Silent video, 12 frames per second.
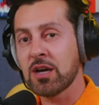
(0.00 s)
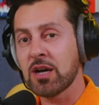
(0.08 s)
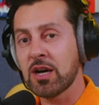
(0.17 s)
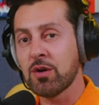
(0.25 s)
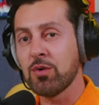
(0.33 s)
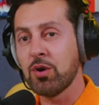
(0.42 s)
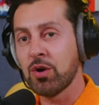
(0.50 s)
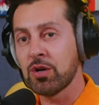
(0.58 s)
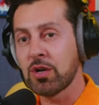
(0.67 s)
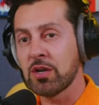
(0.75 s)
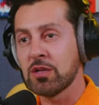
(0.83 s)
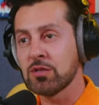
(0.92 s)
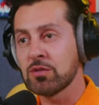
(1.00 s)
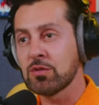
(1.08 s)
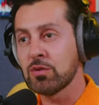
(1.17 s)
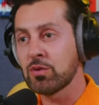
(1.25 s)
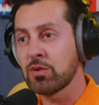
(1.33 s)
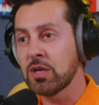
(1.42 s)
how hard it is
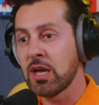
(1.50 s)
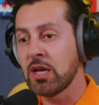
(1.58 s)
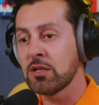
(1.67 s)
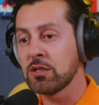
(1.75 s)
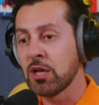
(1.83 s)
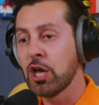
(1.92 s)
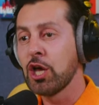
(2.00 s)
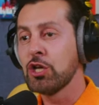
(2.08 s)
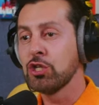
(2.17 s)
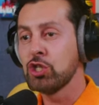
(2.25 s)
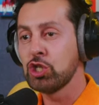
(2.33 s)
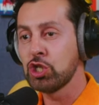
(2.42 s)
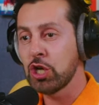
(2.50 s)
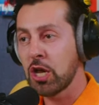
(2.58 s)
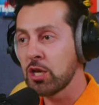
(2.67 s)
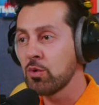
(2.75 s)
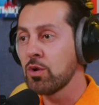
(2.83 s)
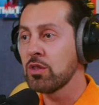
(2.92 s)
to create
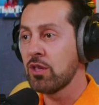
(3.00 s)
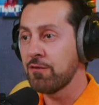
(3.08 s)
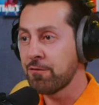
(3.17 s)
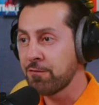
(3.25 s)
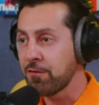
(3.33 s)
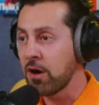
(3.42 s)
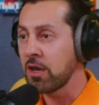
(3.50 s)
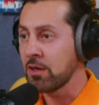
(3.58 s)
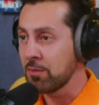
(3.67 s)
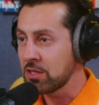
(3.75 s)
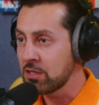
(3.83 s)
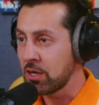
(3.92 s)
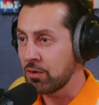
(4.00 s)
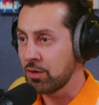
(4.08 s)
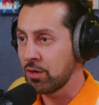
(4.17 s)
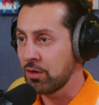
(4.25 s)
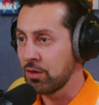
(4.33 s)
genuinely funny material.